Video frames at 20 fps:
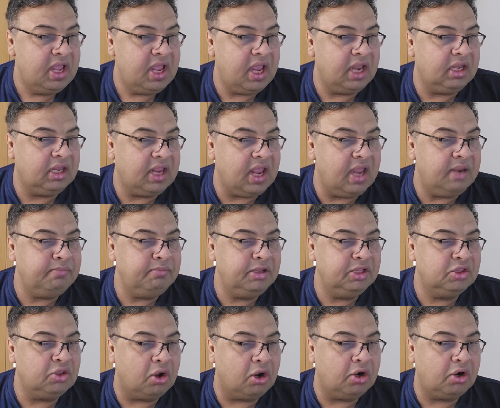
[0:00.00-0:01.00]
and can be
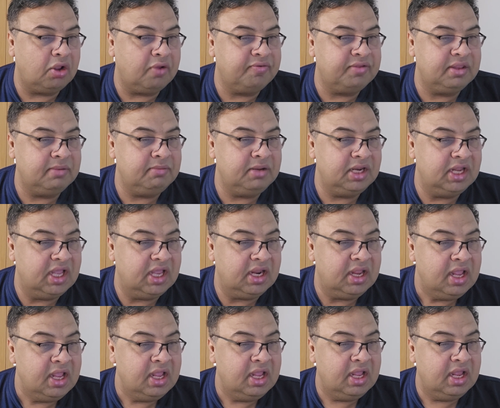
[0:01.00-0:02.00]
thought of
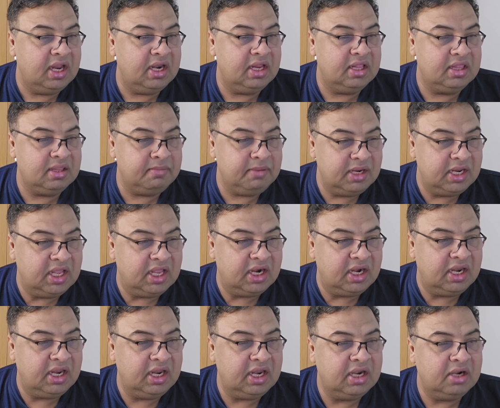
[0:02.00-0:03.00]

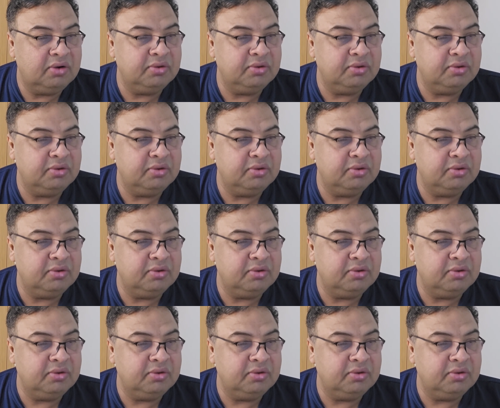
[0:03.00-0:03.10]
similarly